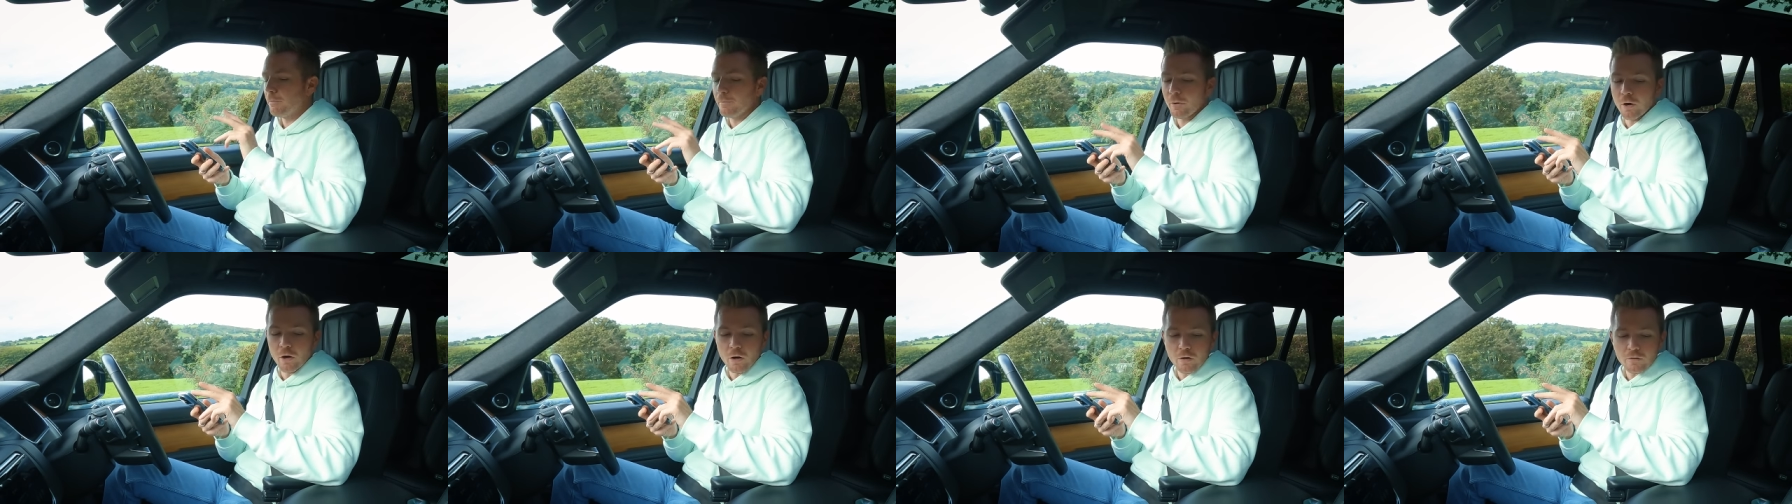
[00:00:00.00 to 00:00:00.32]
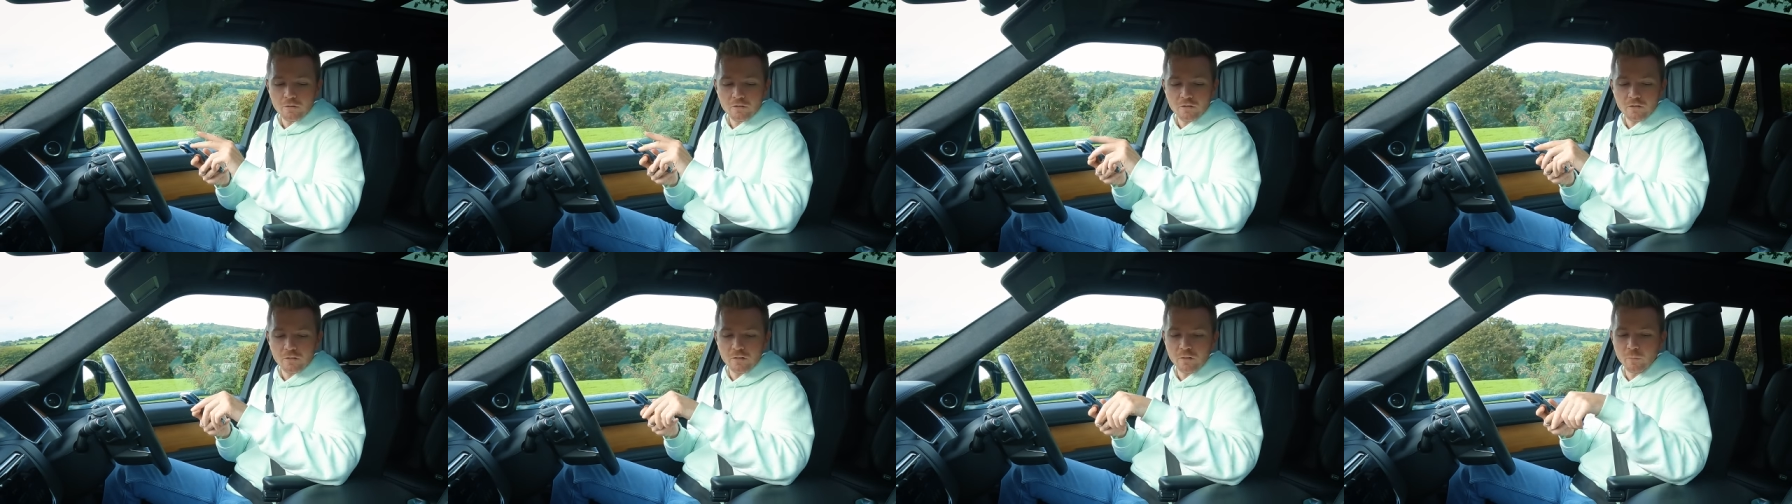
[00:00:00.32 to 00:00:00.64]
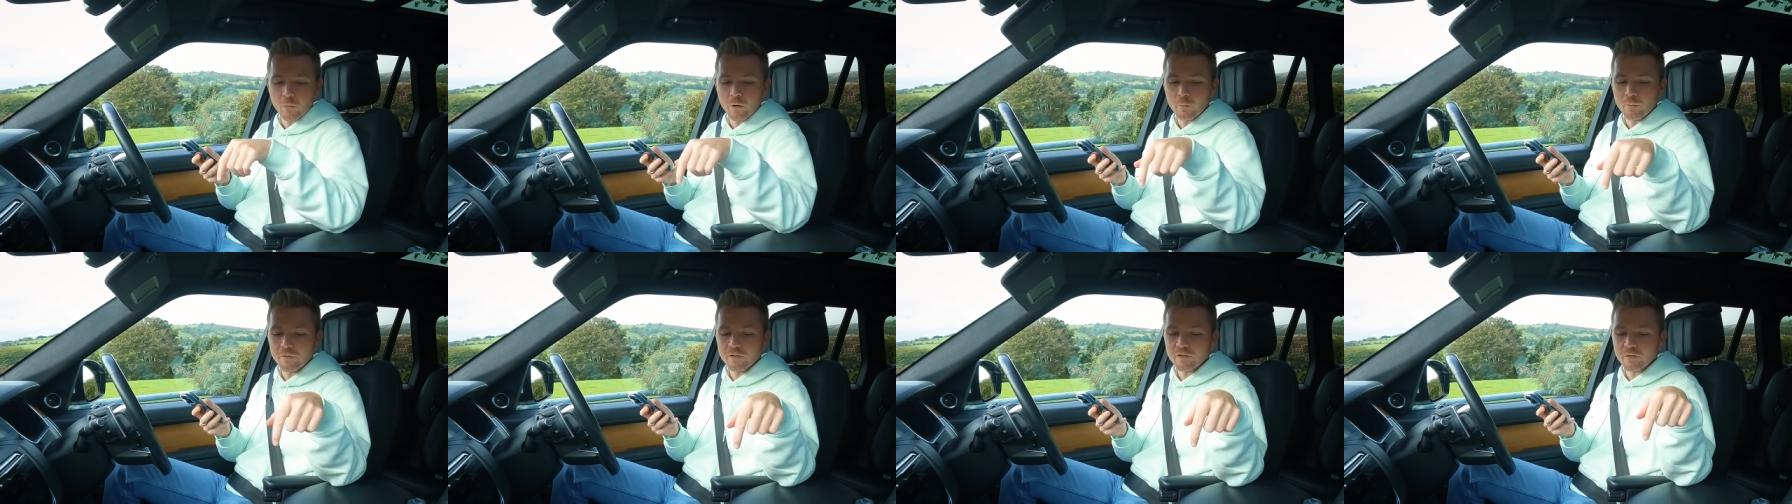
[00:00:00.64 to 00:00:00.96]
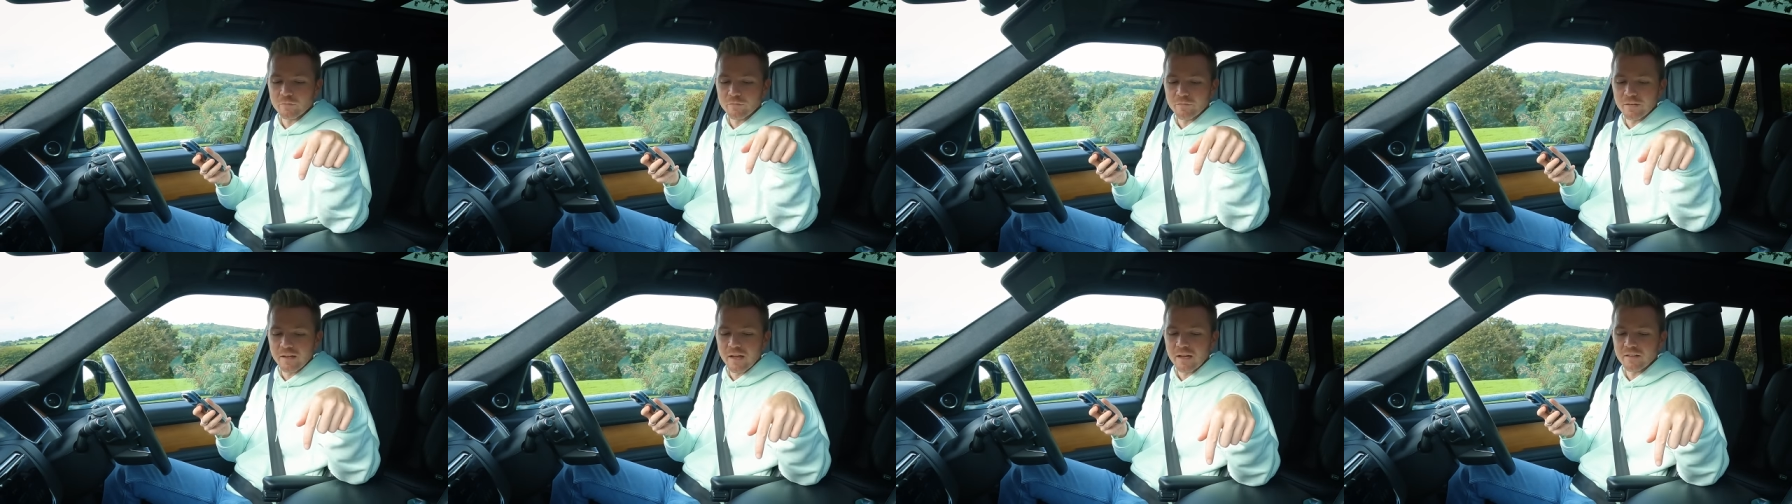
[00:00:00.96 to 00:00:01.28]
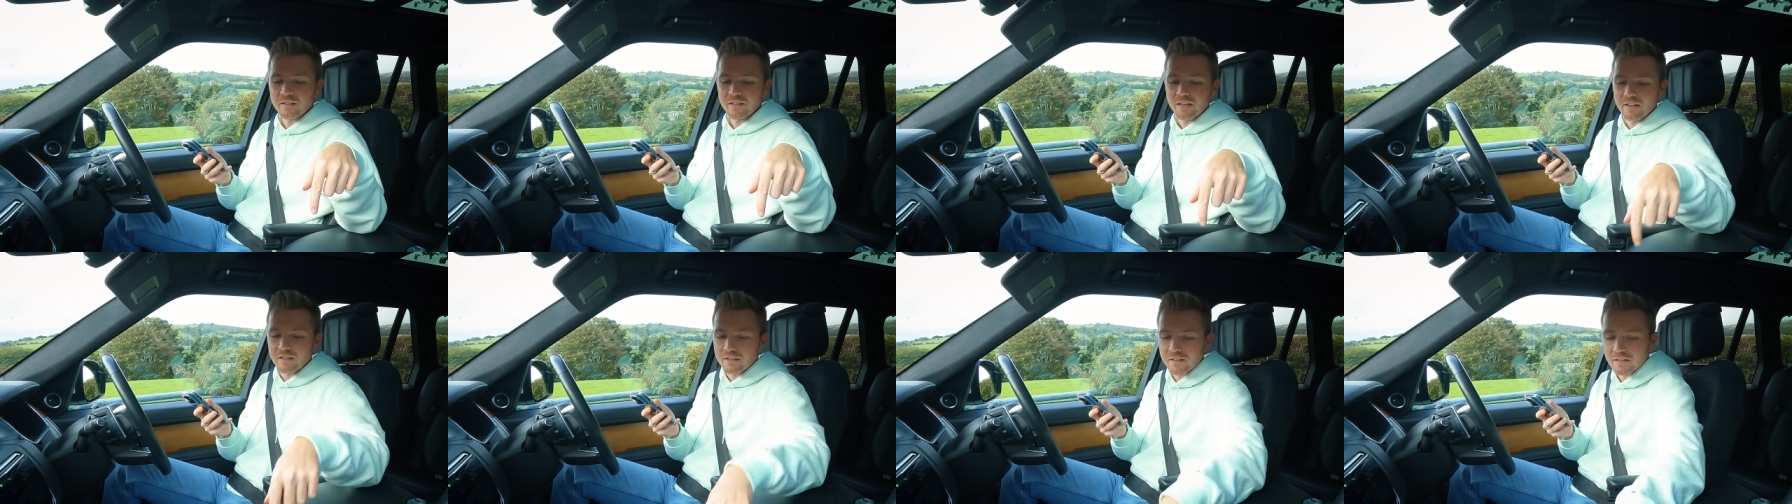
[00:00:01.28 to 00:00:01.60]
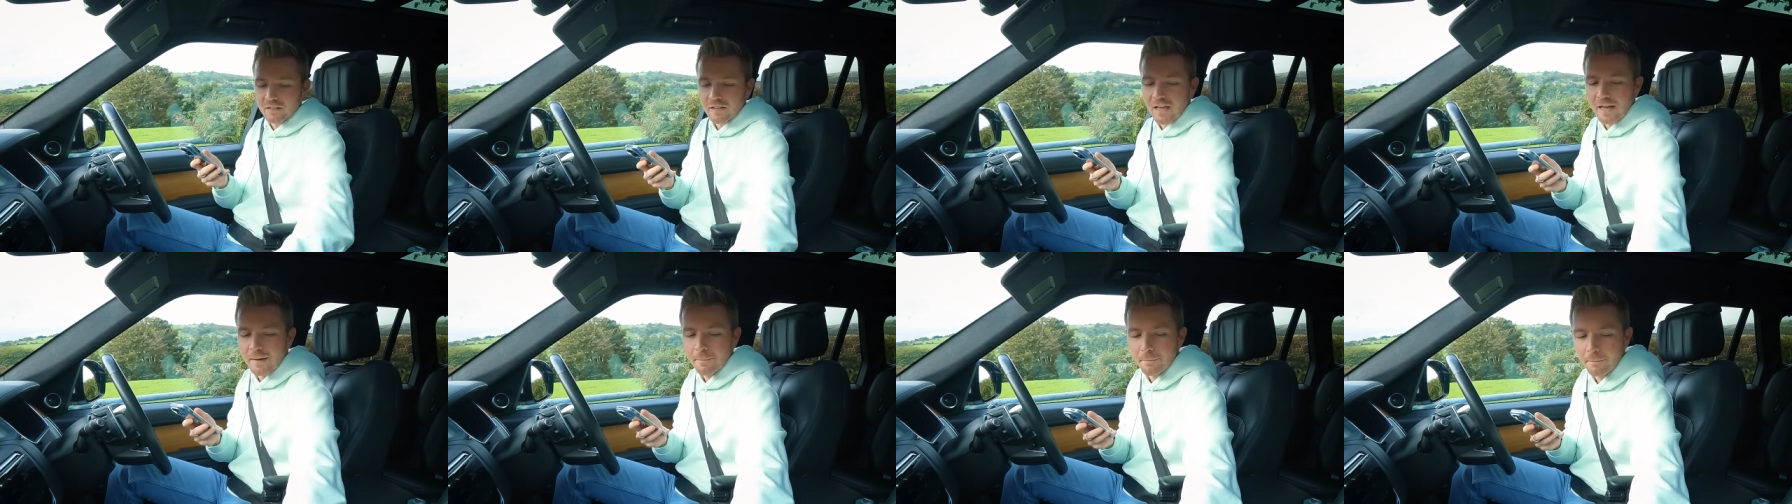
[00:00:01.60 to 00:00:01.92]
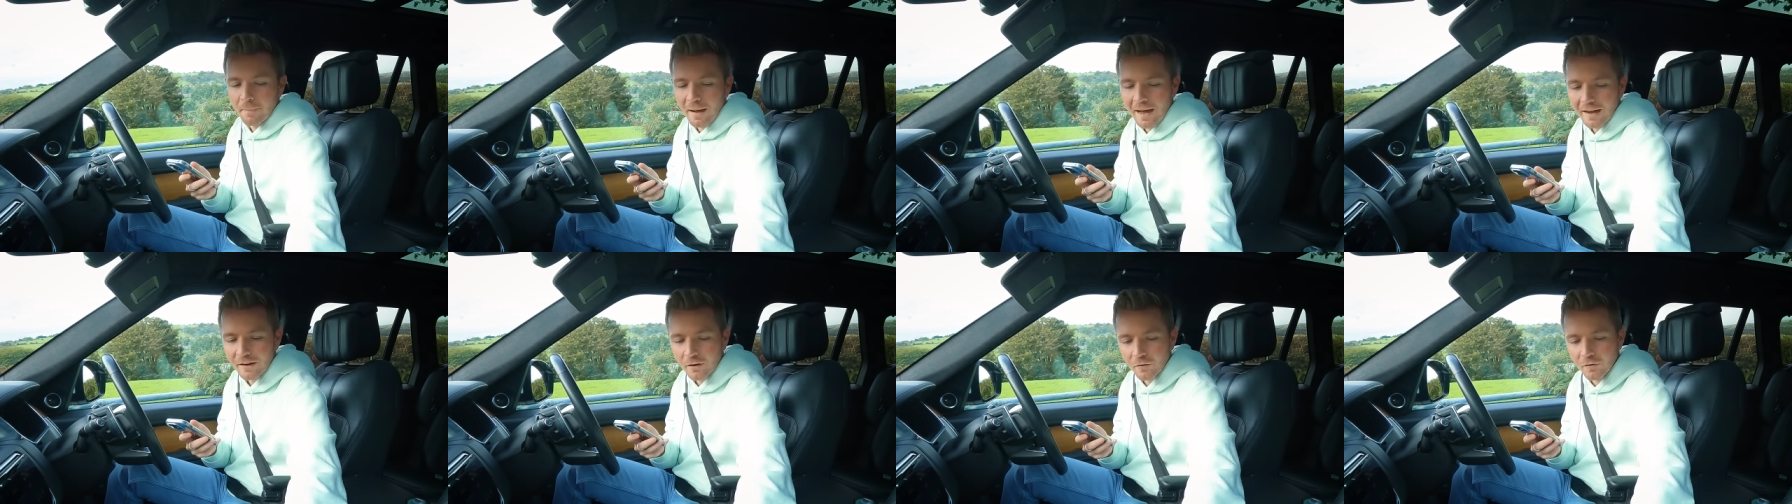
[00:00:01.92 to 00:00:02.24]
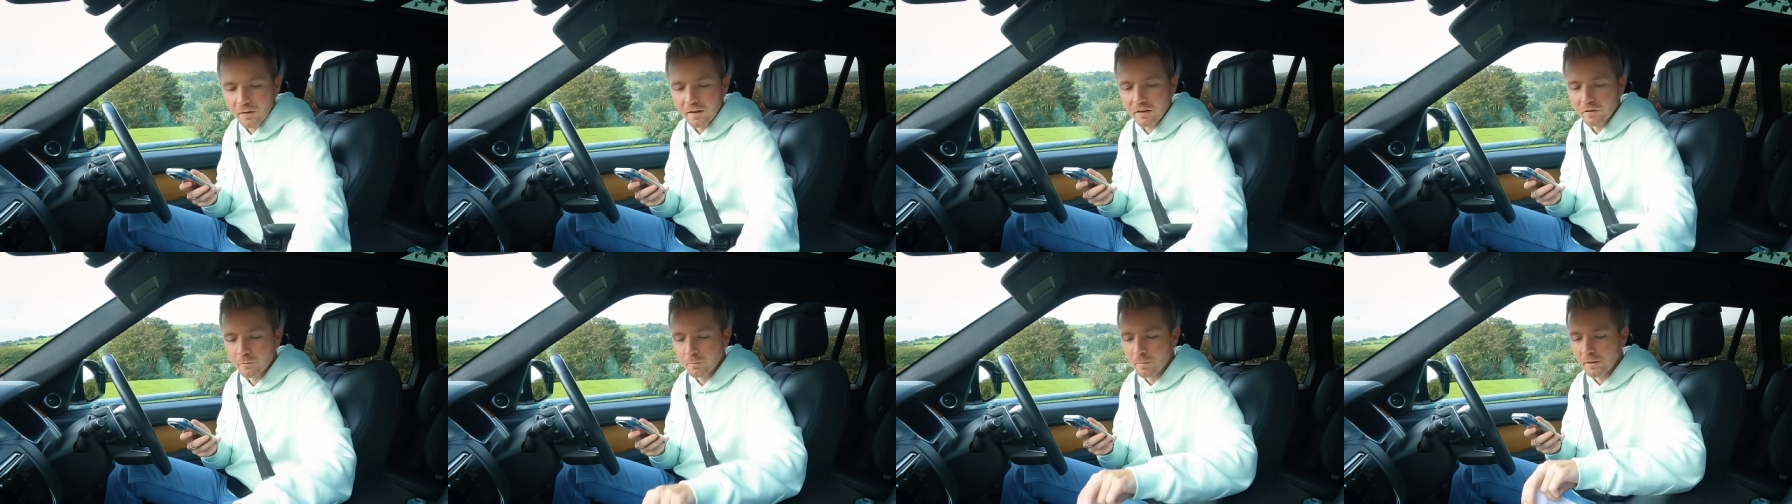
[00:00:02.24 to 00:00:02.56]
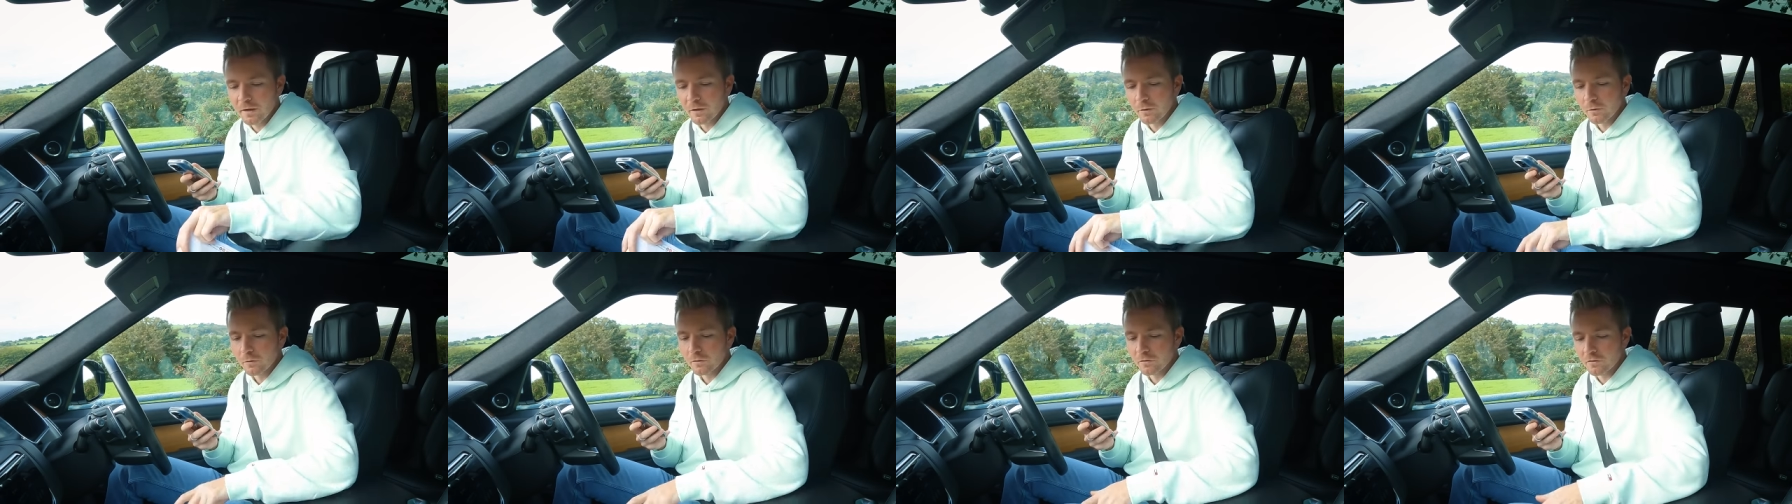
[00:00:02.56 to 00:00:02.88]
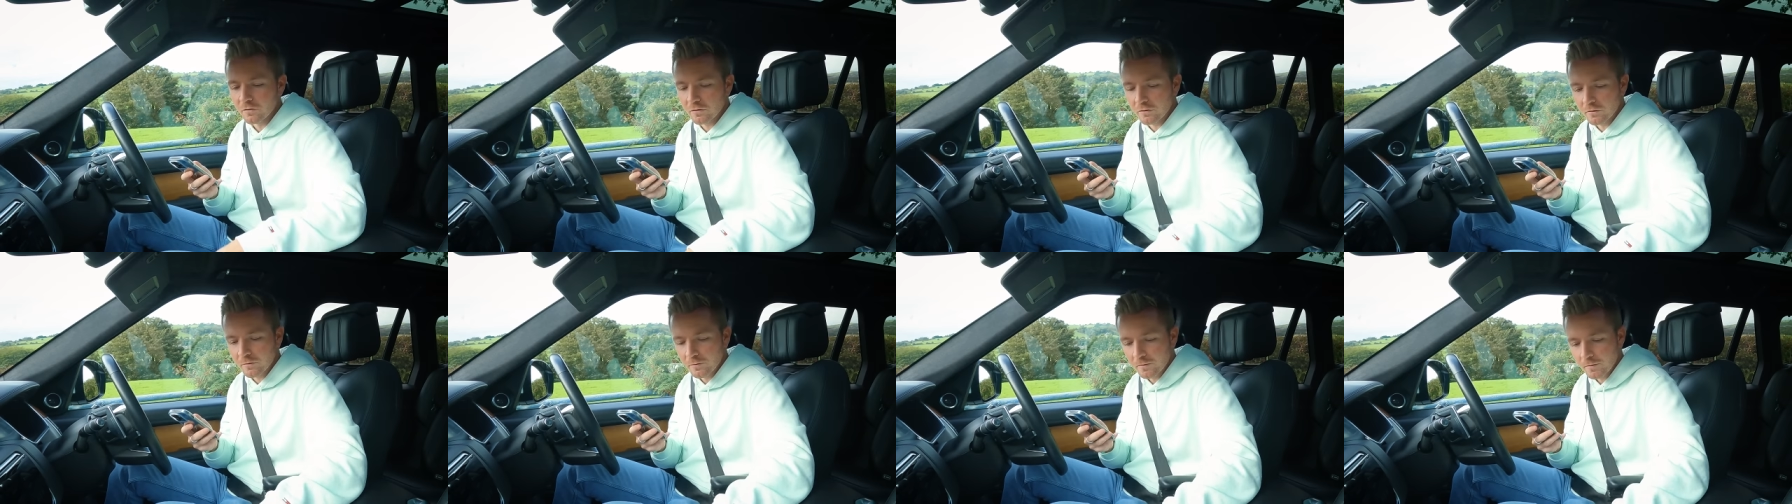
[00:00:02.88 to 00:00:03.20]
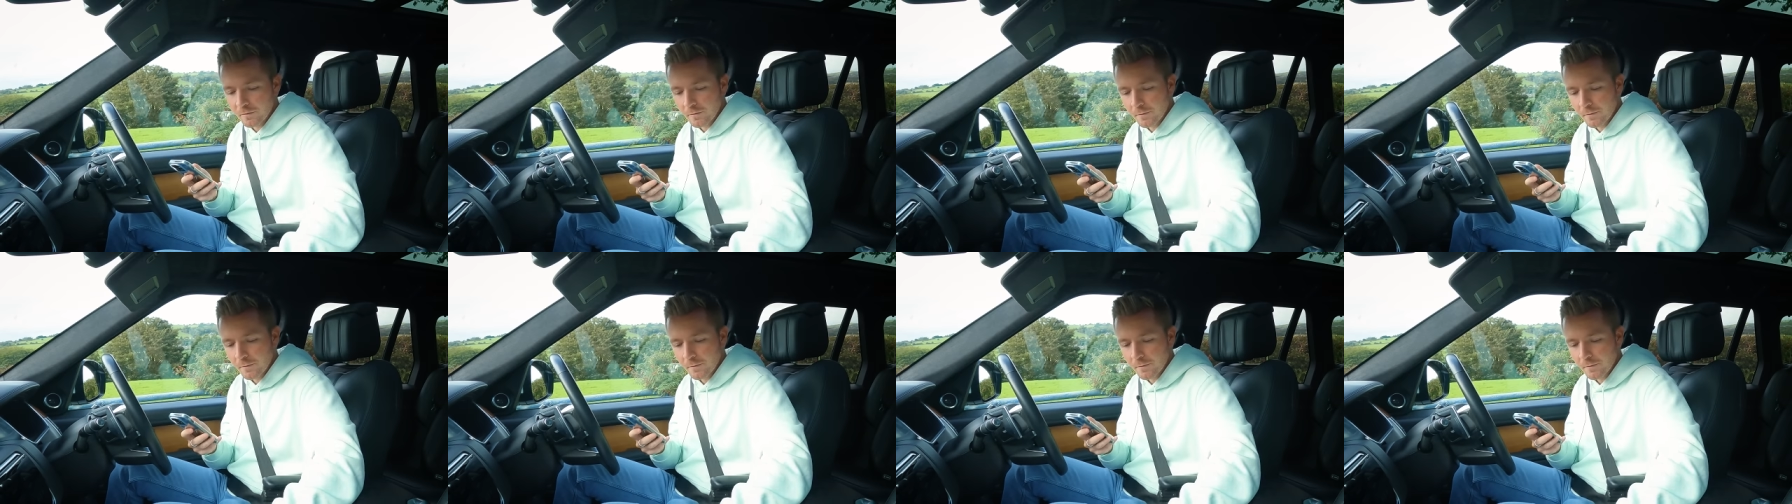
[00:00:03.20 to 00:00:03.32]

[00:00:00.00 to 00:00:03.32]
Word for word: But there will be some VAT to claim back on these bills.